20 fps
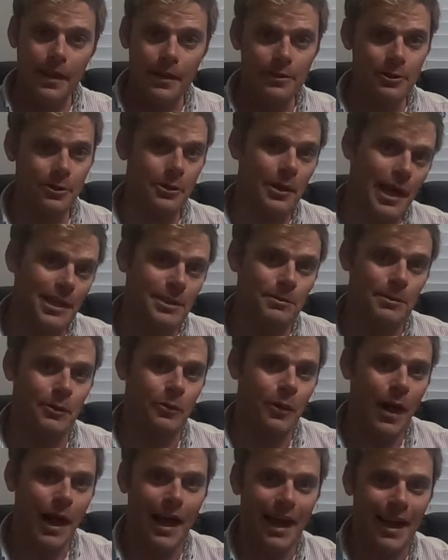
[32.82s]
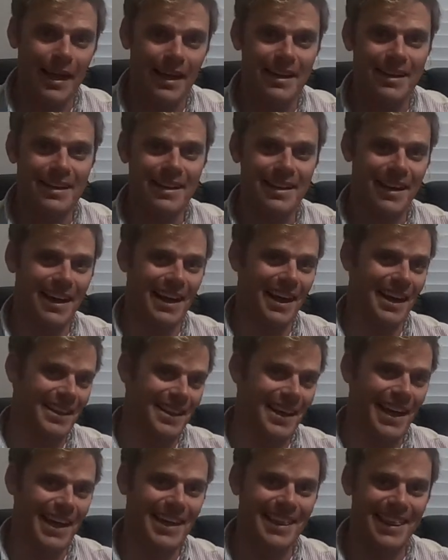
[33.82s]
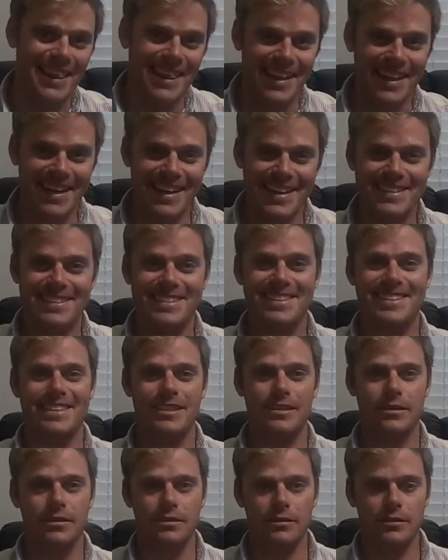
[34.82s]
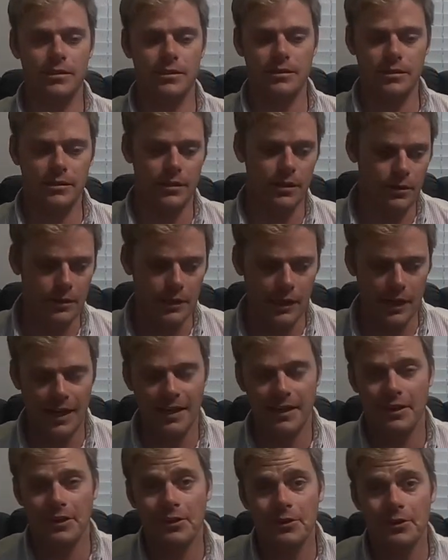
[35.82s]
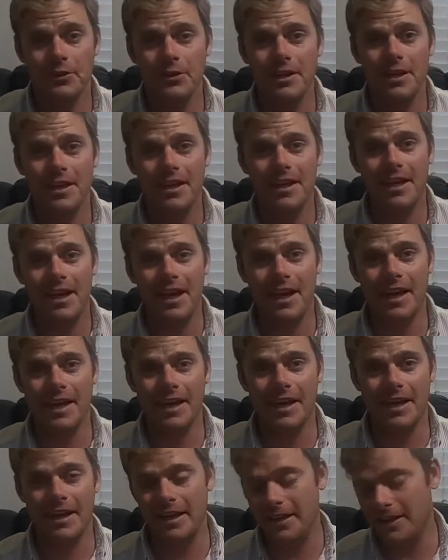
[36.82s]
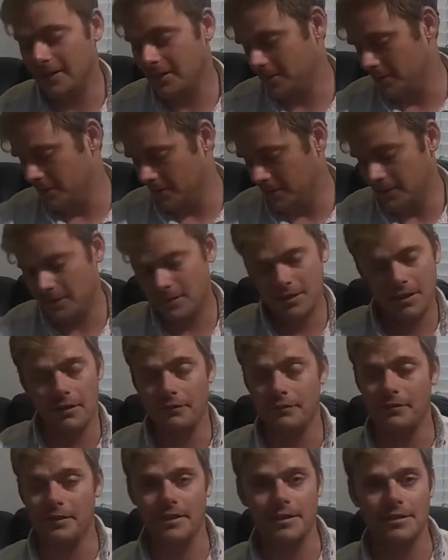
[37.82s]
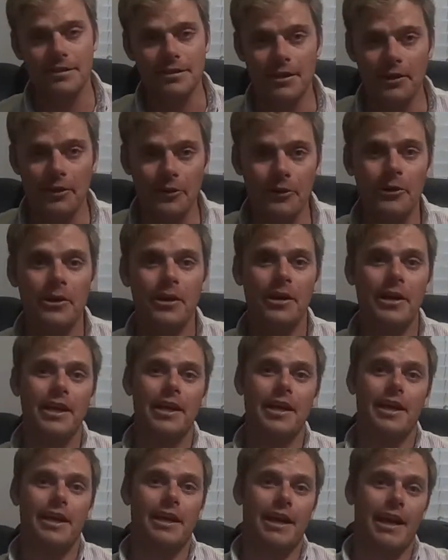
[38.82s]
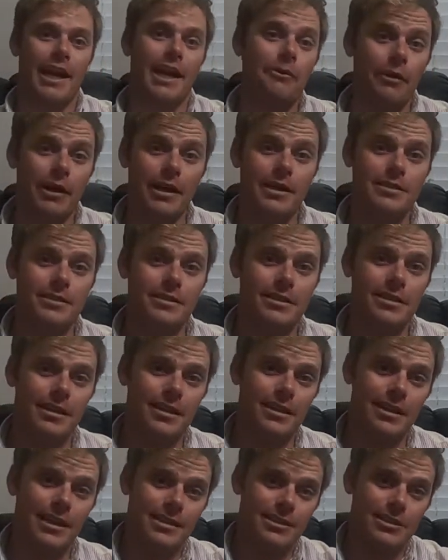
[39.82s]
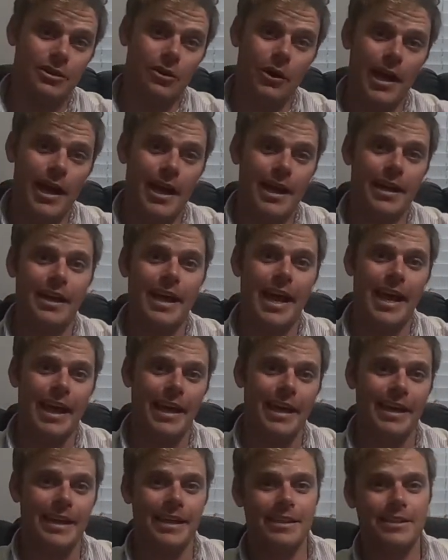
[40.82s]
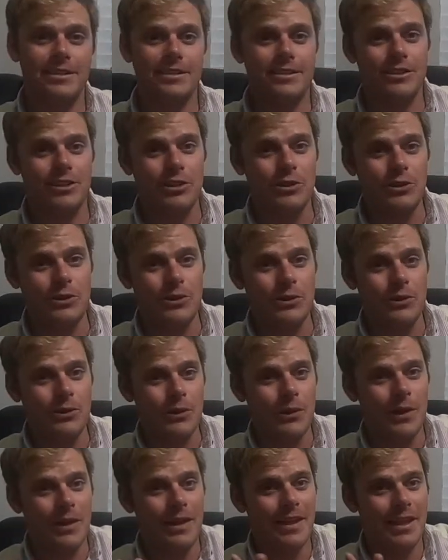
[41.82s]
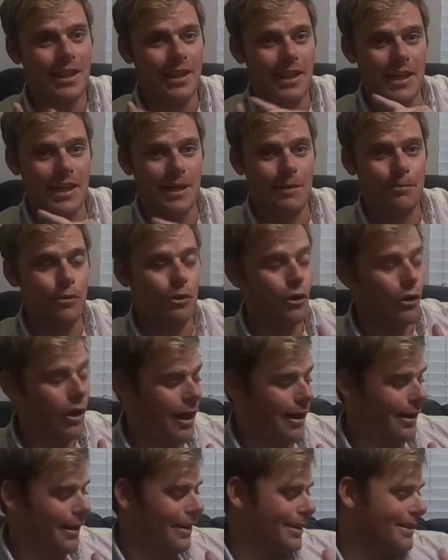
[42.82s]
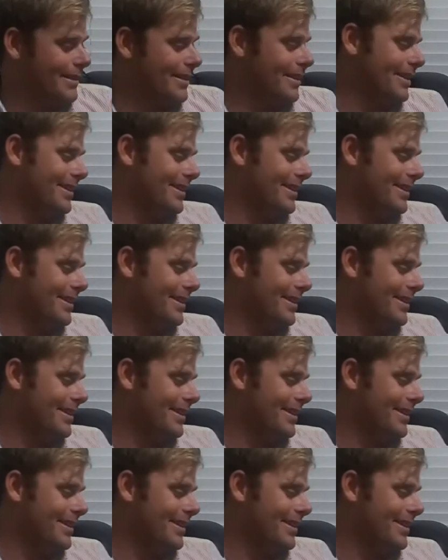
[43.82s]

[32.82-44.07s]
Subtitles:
don't ask me why I like this. Just know that I do, and it's comfy. So anyways, let's go ahead and get to the product.